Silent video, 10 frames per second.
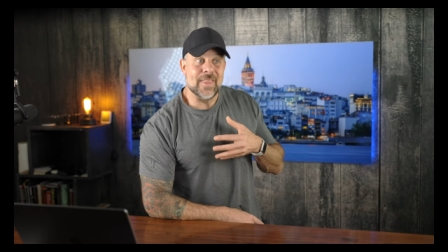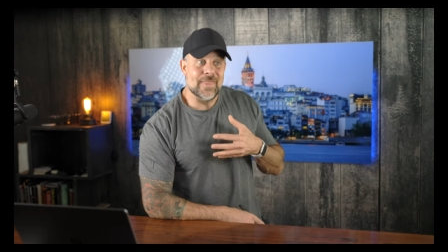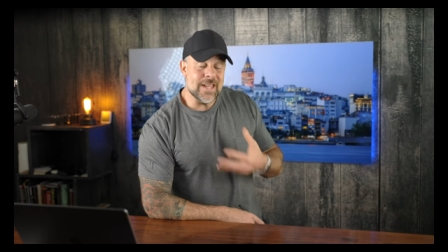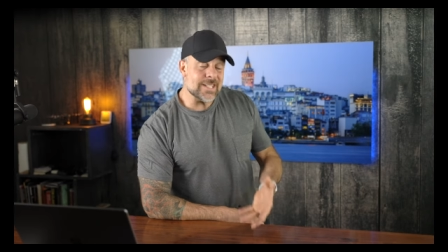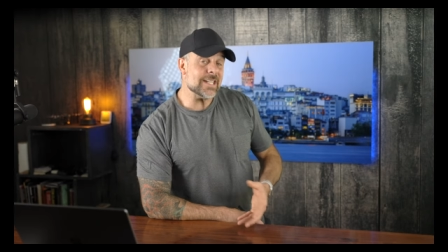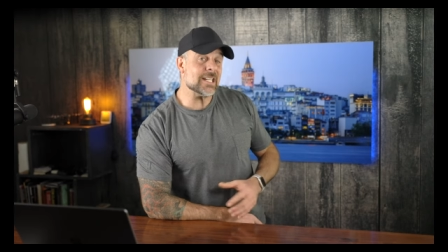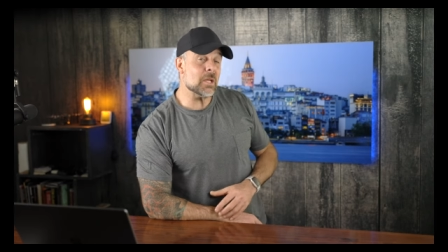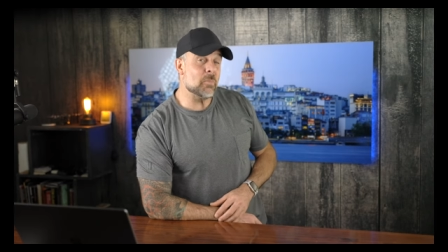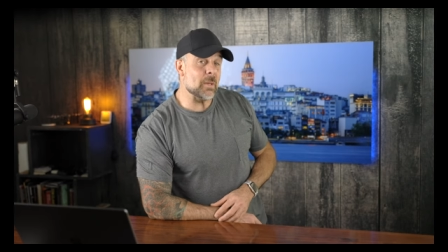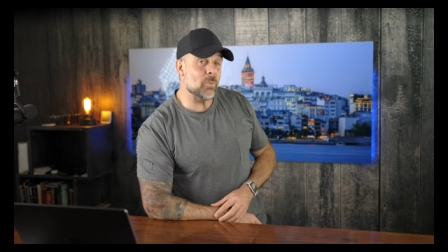this thing
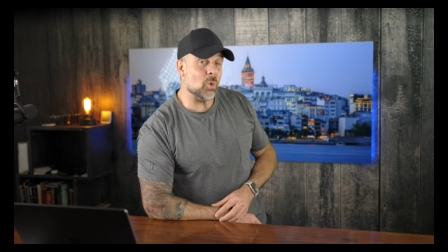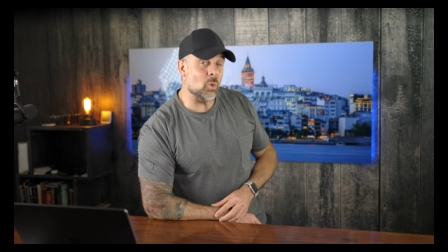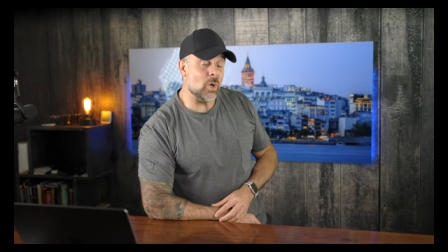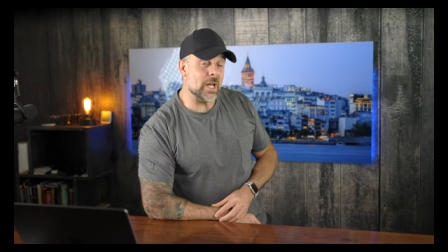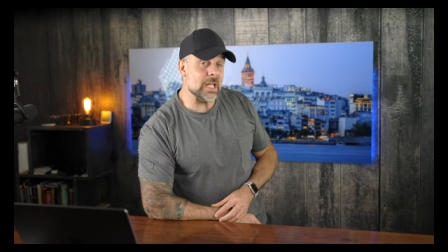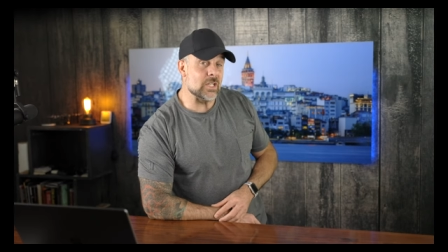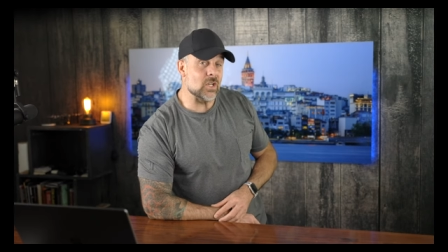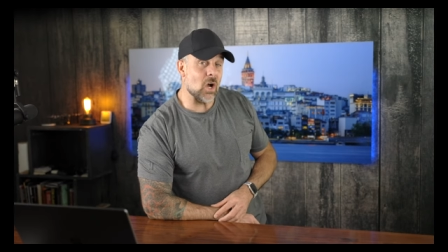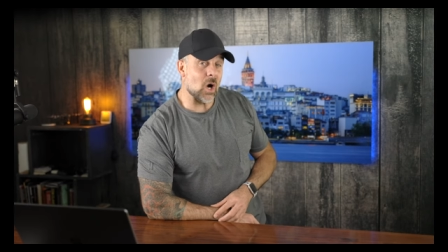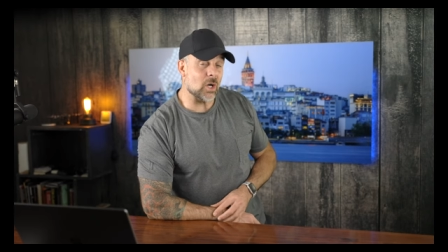could be pretty
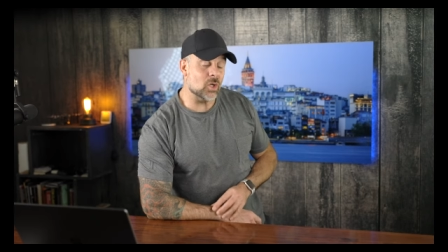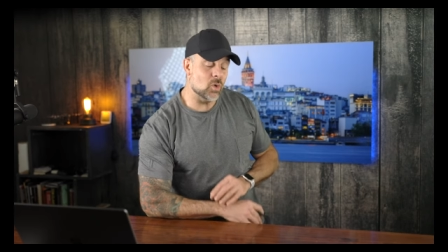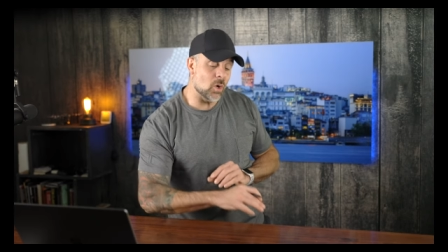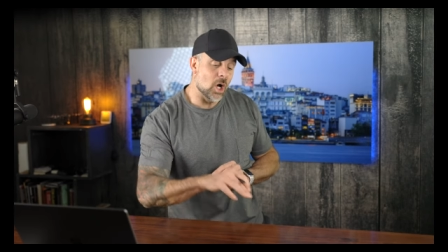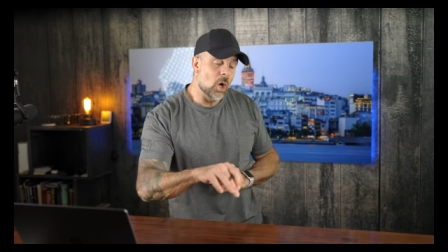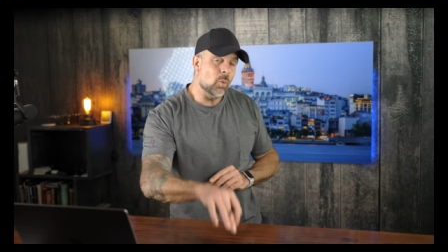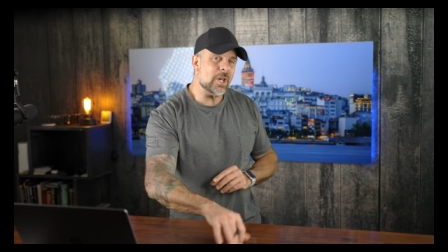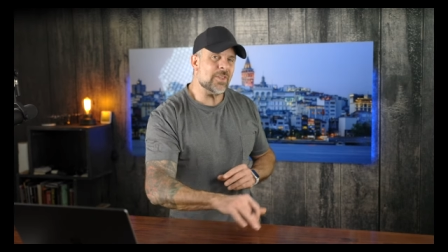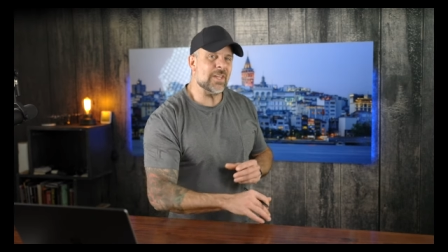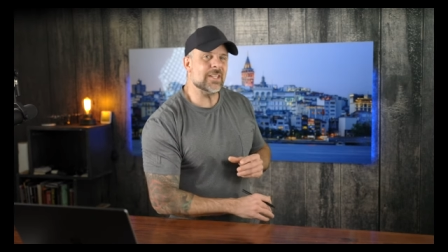darn cool. What
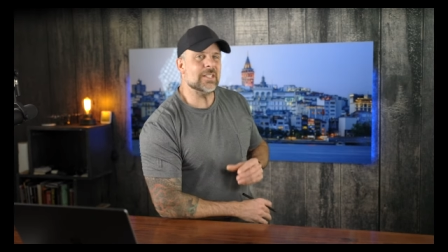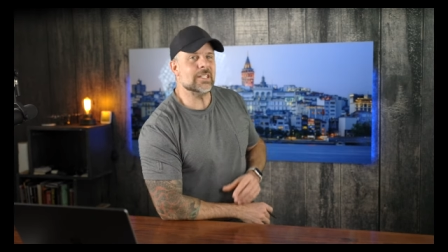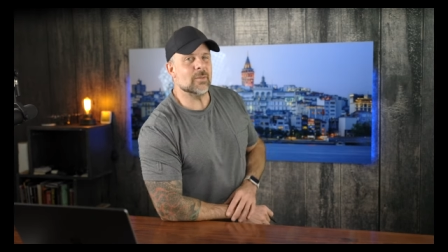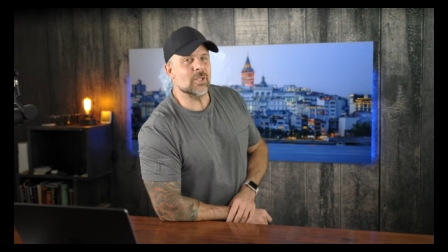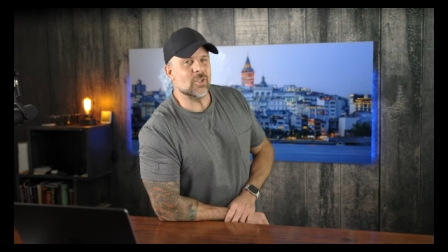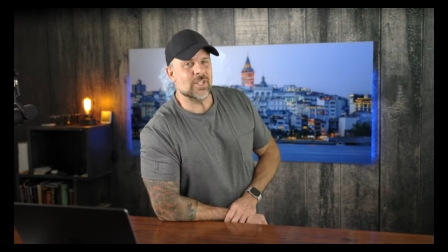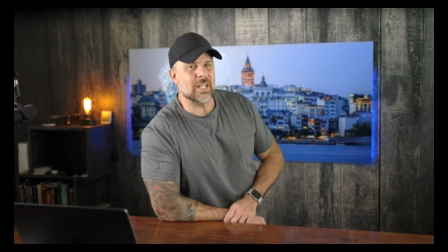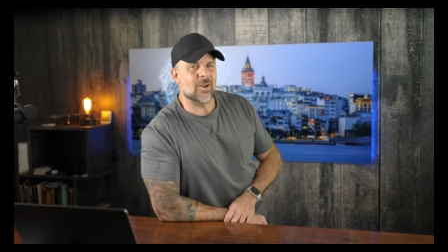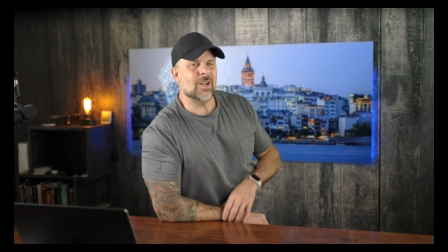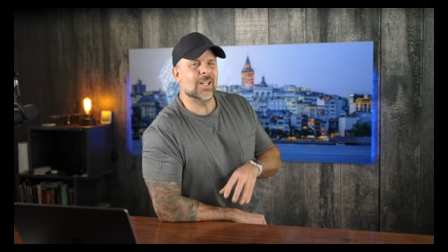do you think of these images
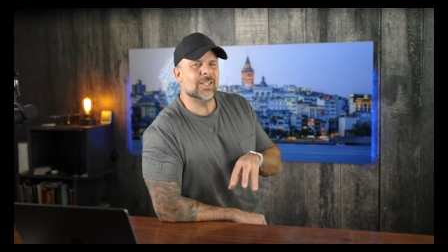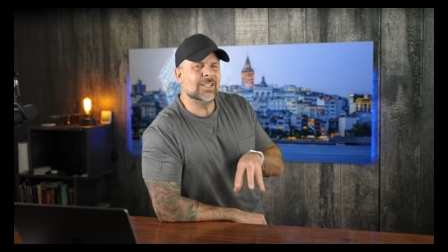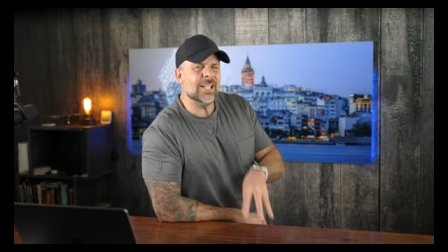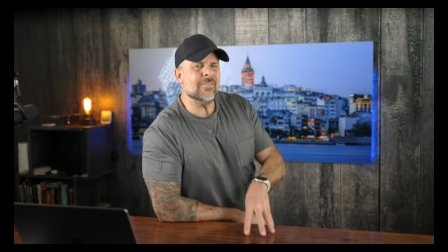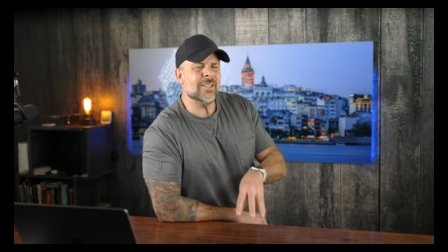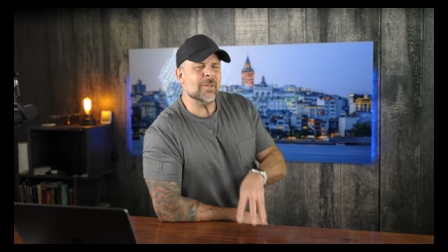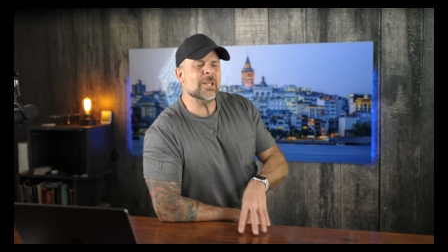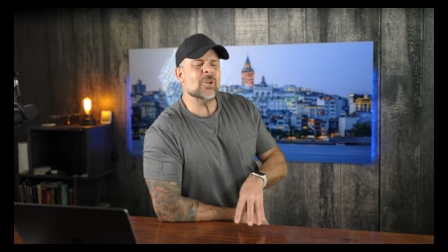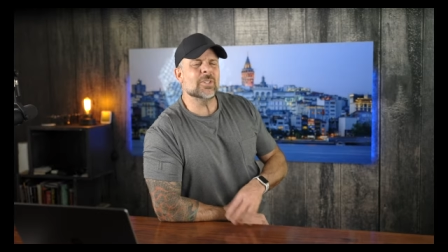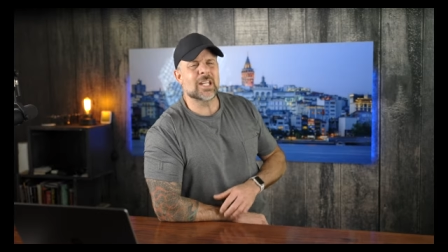here? Leave it, let me
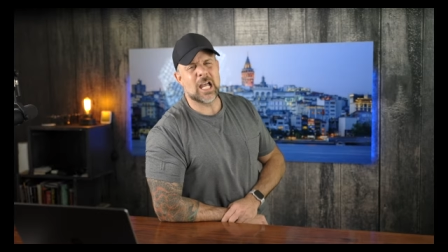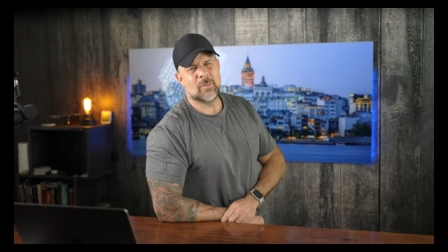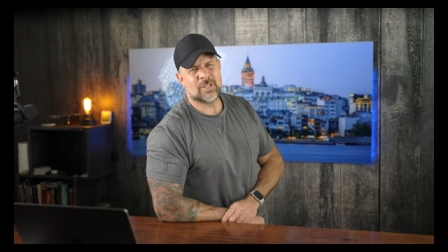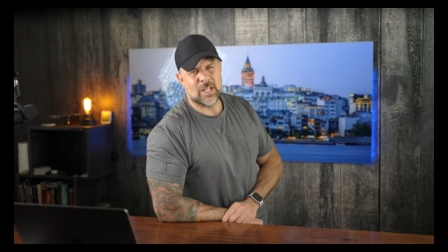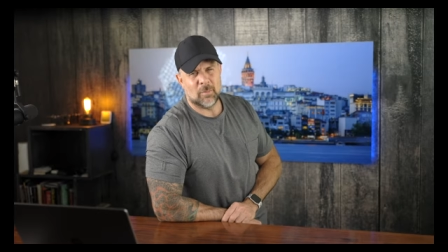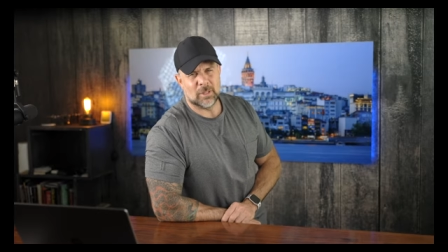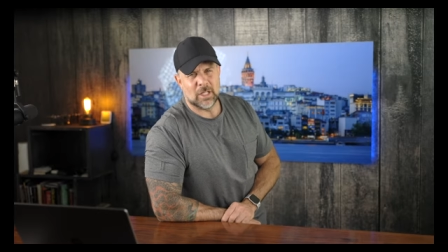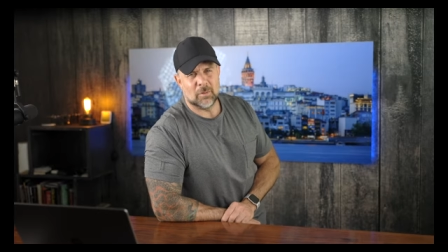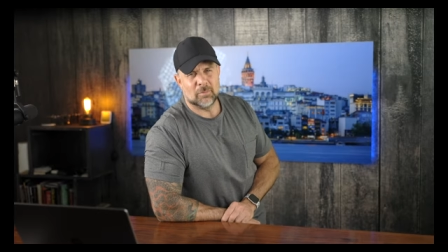know in the comments down below.